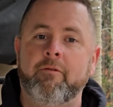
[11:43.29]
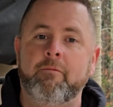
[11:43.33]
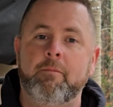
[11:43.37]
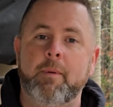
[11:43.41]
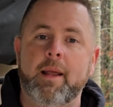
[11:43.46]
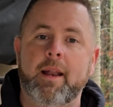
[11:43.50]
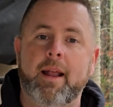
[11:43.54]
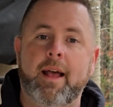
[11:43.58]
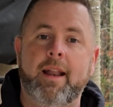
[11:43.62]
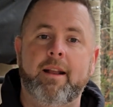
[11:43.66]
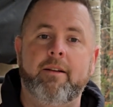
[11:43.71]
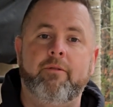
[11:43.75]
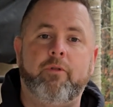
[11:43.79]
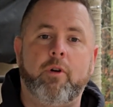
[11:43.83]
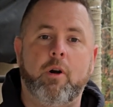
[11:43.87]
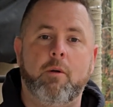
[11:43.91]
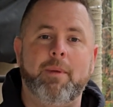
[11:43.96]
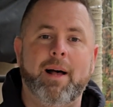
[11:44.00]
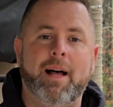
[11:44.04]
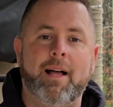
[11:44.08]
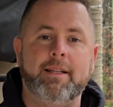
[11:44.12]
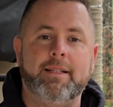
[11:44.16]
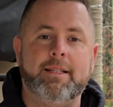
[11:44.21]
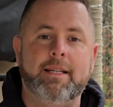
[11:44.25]
Been at it for
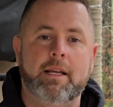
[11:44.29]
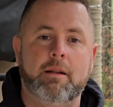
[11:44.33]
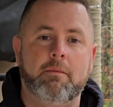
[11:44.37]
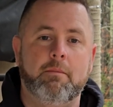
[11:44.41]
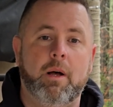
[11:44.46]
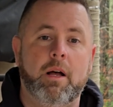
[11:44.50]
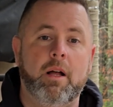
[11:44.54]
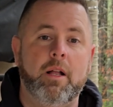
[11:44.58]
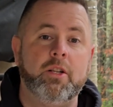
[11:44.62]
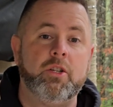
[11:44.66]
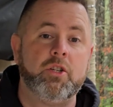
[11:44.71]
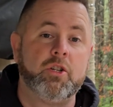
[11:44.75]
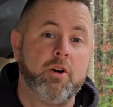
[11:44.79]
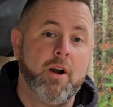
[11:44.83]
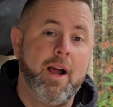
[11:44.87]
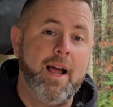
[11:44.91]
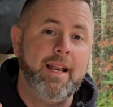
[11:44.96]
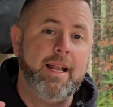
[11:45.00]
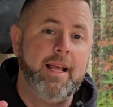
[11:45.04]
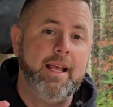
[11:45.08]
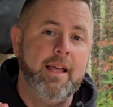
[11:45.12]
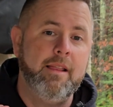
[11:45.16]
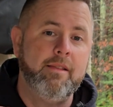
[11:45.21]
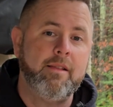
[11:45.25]
about 10 months,
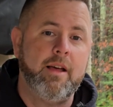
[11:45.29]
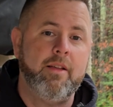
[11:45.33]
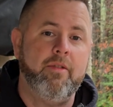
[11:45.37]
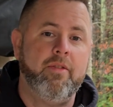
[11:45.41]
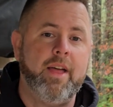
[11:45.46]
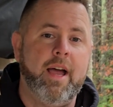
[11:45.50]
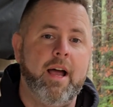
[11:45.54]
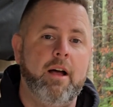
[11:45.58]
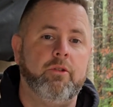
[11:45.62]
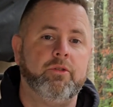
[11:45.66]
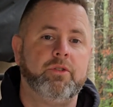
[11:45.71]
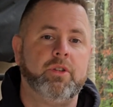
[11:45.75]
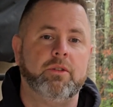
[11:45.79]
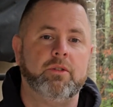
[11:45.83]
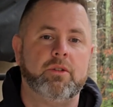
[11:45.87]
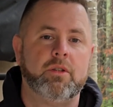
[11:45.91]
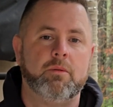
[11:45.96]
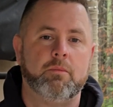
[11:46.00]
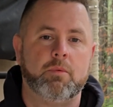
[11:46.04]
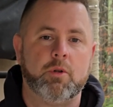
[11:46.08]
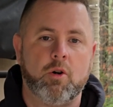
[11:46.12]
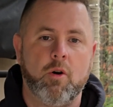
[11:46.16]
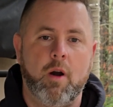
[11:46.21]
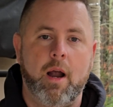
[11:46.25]
trying to hit that 1,000
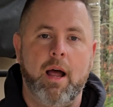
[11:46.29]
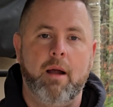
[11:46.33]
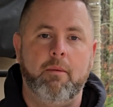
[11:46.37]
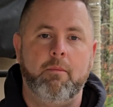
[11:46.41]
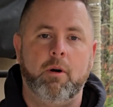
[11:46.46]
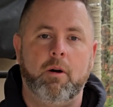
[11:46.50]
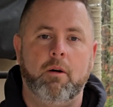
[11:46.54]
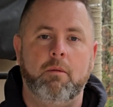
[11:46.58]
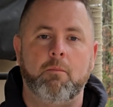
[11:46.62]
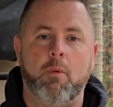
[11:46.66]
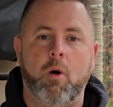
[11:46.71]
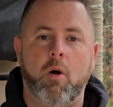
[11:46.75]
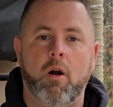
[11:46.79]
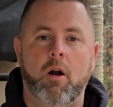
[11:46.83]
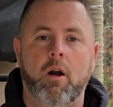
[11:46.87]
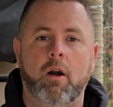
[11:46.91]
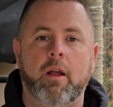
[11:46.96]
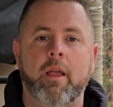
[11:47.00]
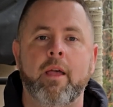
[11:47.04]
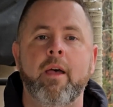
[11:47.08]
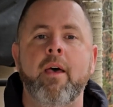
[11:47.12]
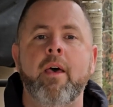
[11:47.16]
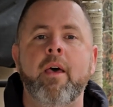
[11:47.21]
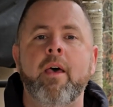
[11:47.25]
subscriber
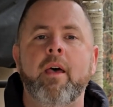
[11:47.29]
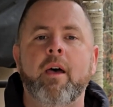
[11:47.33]
mark